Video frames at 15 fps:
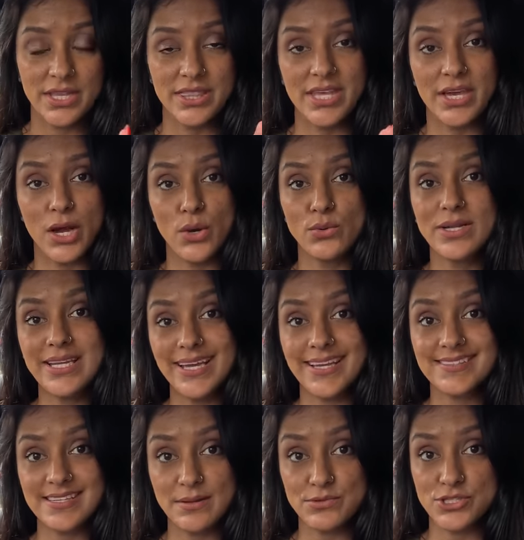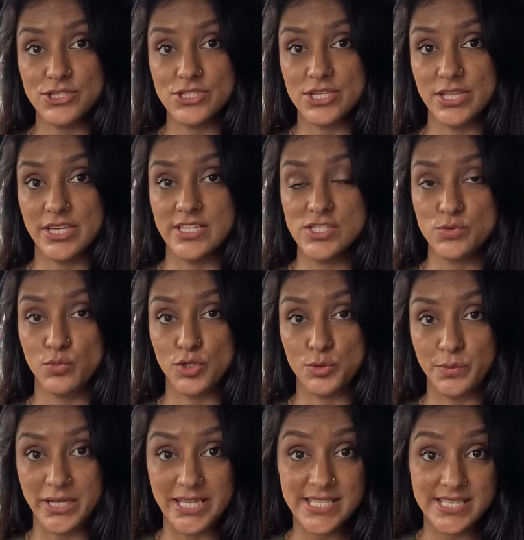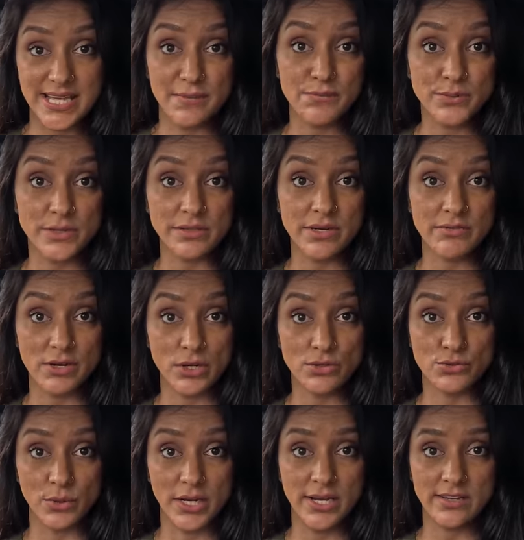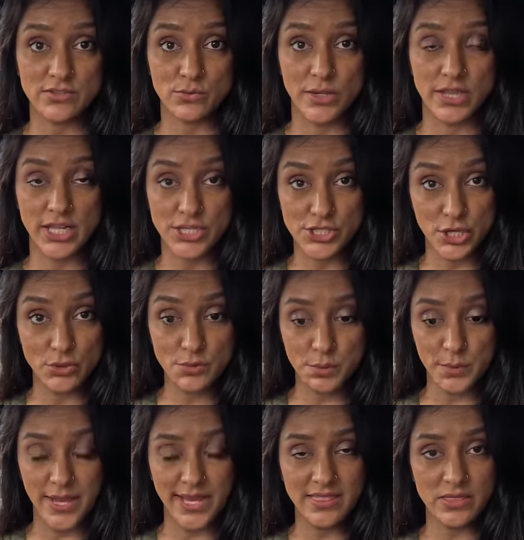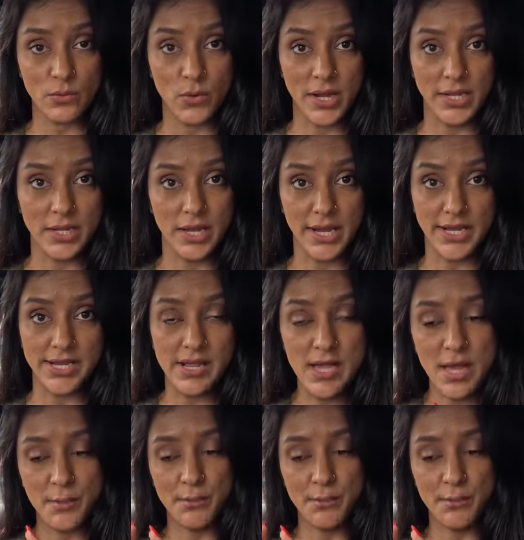The only exception to this would be temporary roadworks where they don't paint the white line,